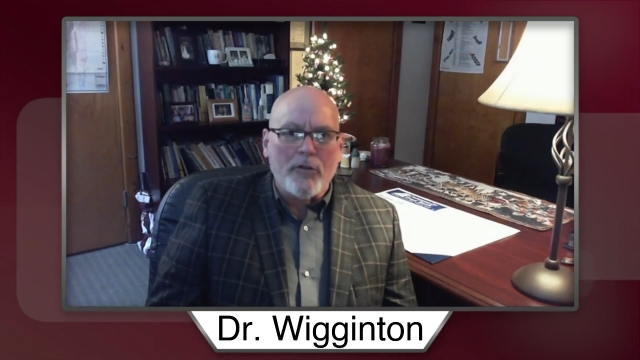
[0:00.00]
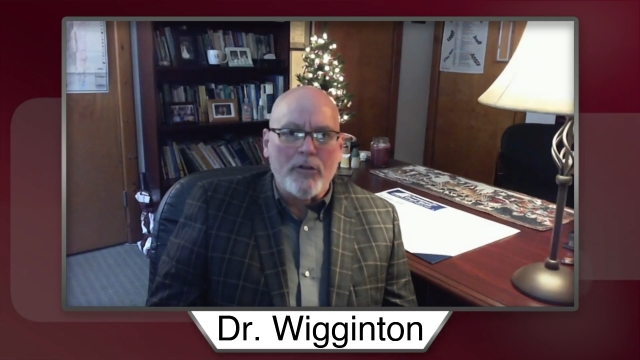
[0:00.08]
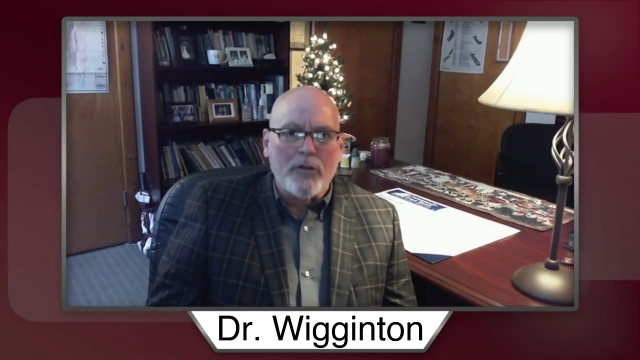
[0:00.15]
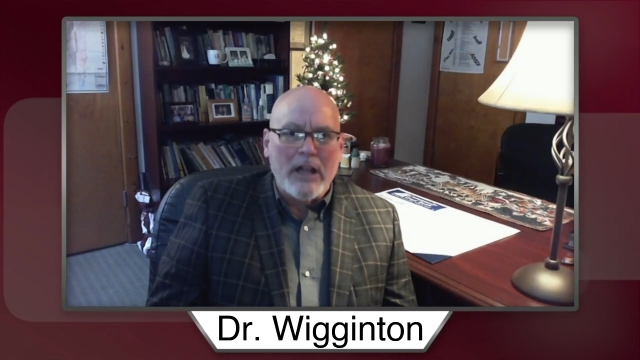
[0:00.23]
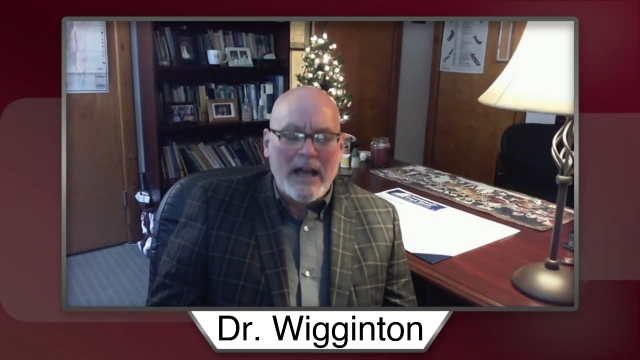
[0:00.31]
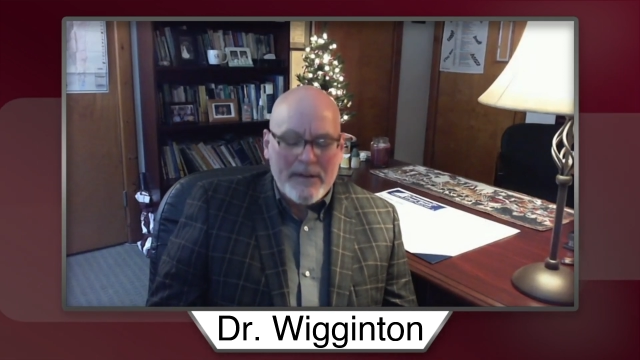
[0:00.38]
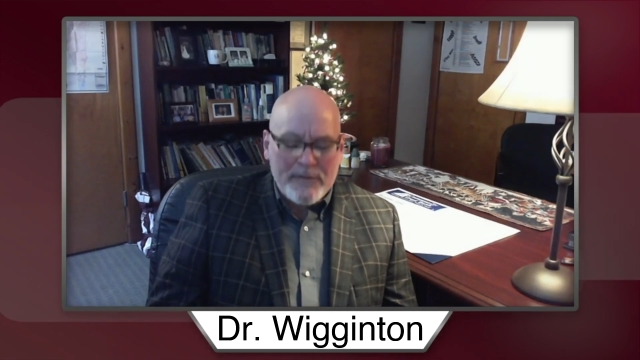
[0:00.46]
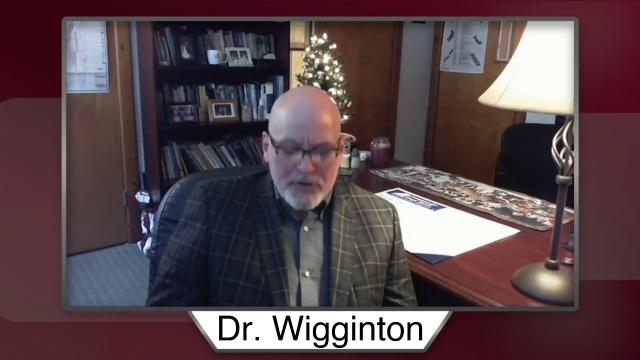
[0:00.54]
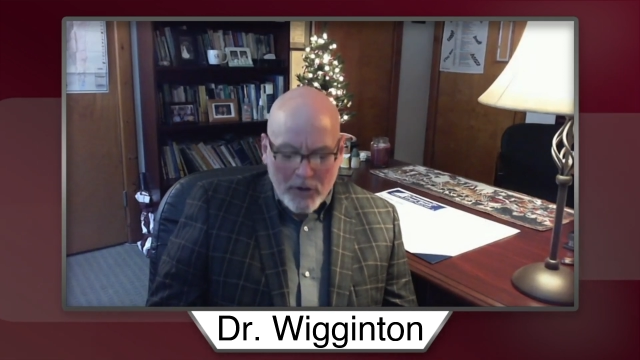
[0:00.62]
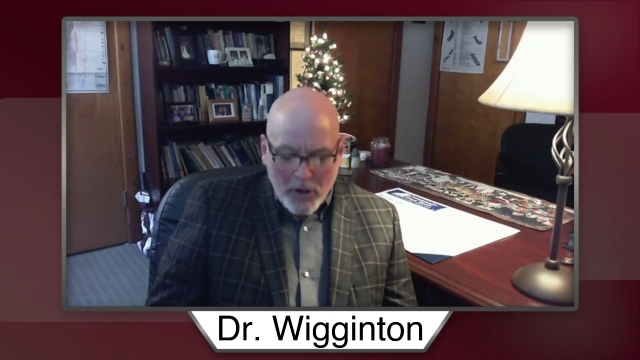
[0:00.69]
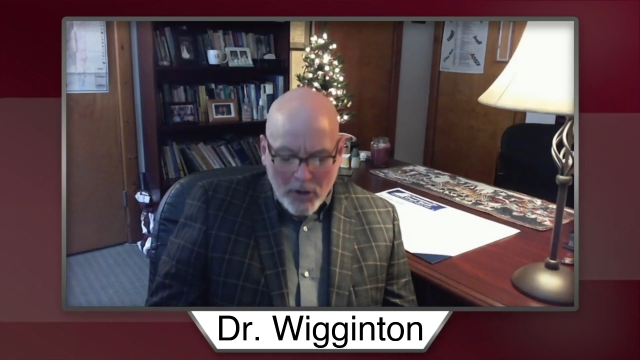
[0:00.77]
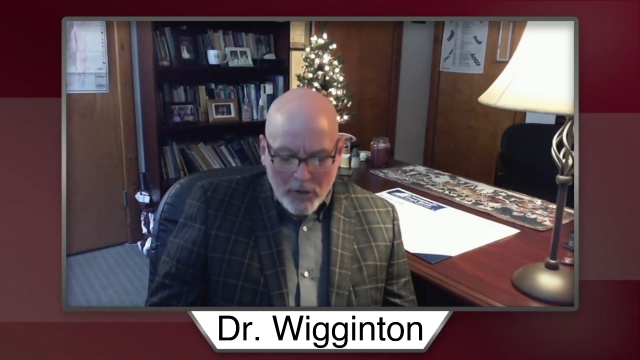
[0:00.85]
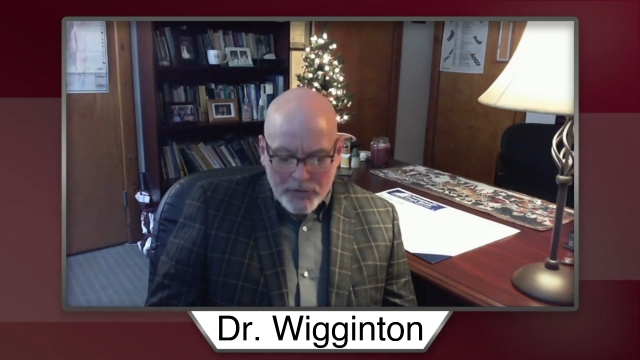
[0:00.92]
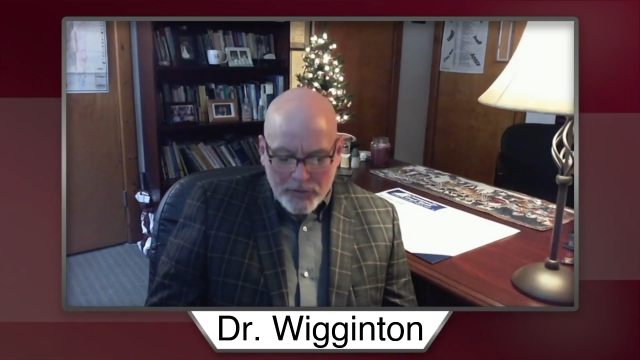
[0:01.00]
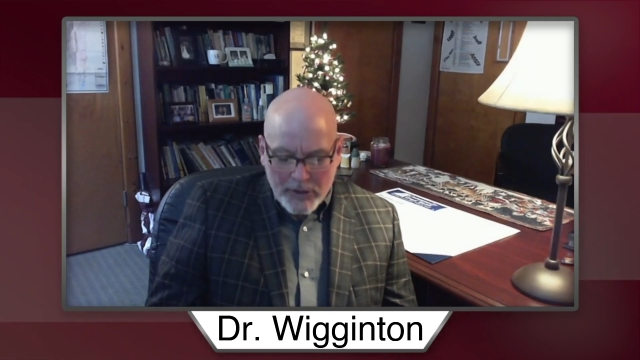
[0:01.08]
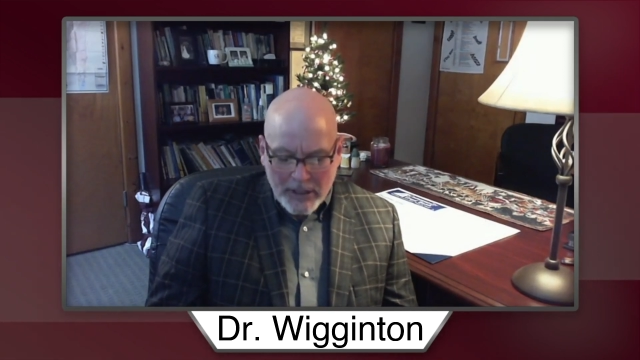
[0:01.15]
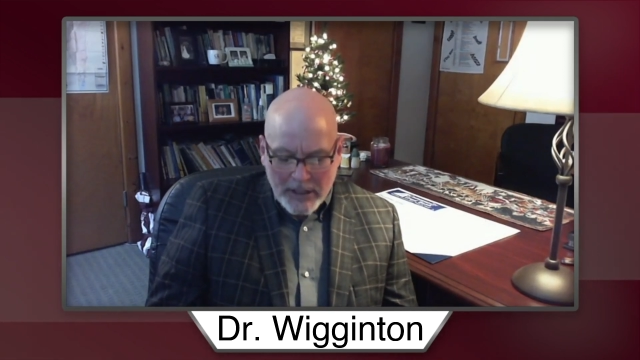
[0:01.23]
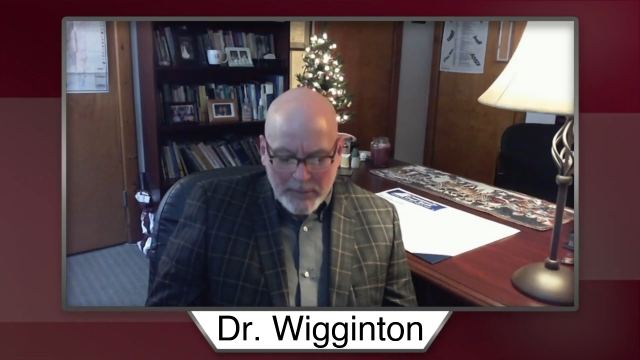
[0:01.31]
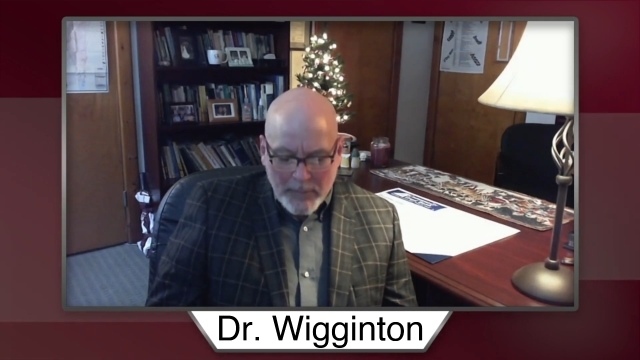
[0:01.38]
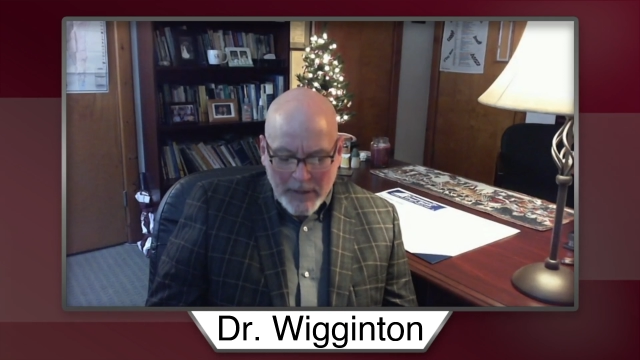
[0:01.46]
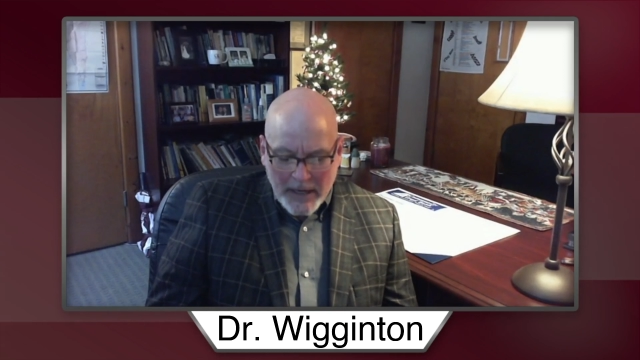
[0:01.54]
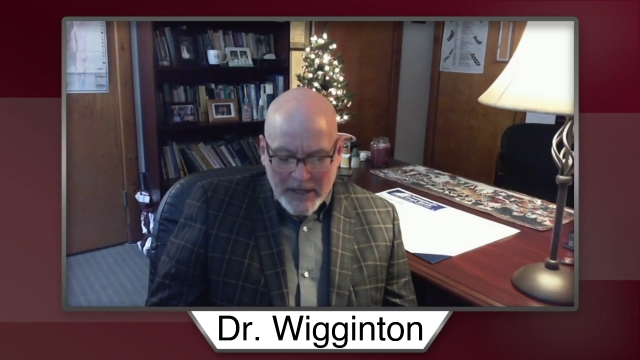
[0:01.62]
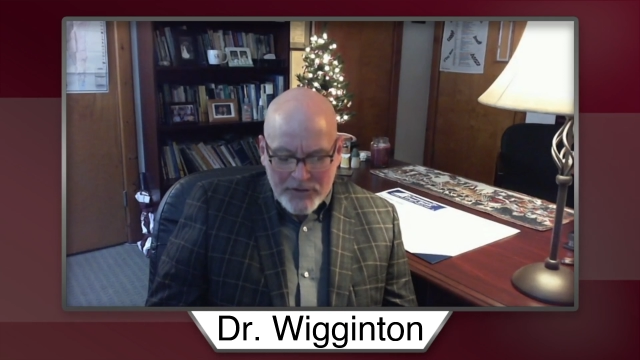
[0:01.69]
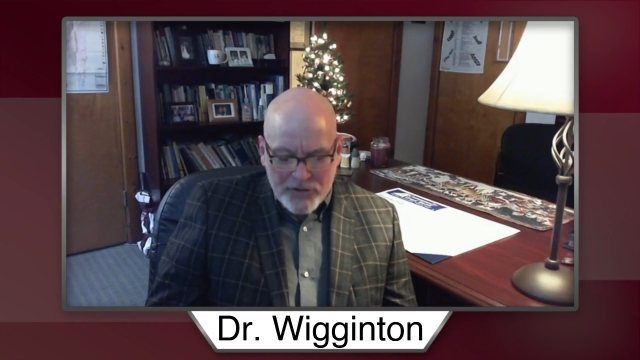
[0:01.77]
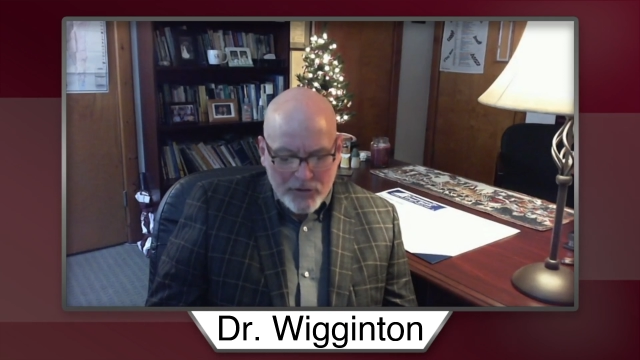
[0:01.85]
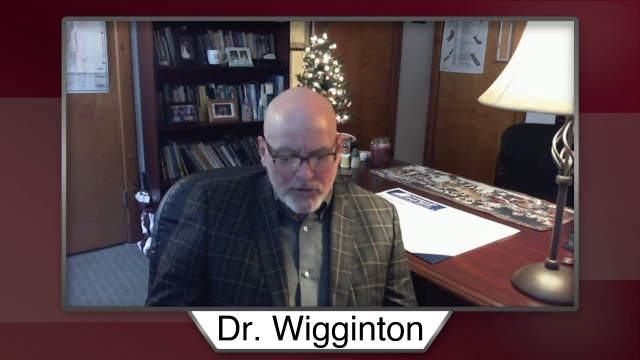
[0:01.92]
their lives are altered in
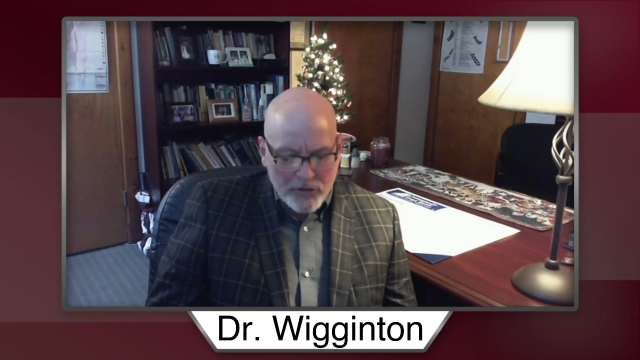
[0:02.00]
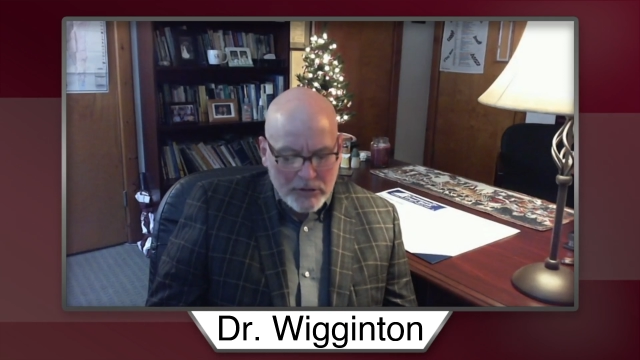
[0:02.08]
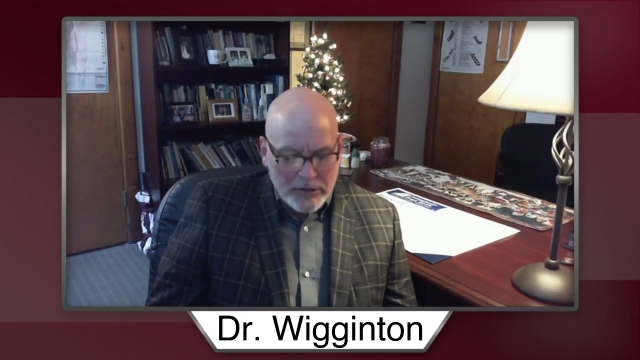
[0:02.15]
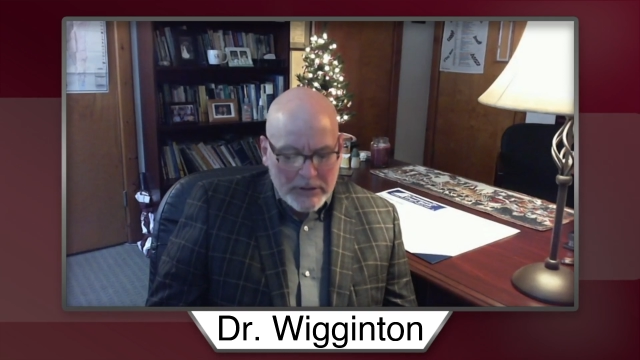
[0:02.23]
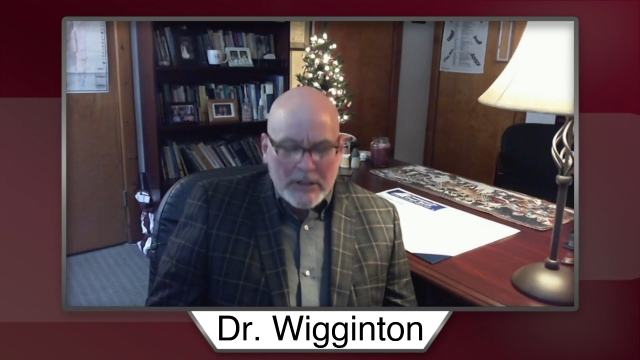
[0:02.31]
major